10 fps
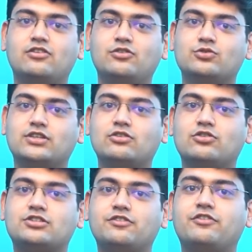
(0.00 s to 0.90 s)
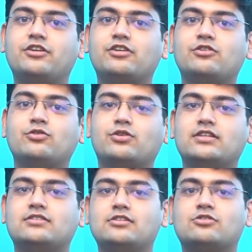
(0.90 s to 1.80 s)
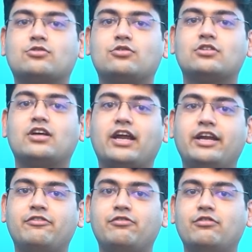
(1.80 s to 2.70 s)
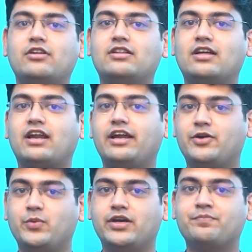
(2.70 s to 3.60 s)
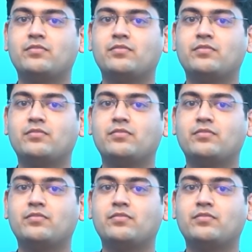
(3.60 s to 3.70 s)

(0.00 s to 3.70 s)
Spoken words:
using those different utensils to cook the right food in the right way.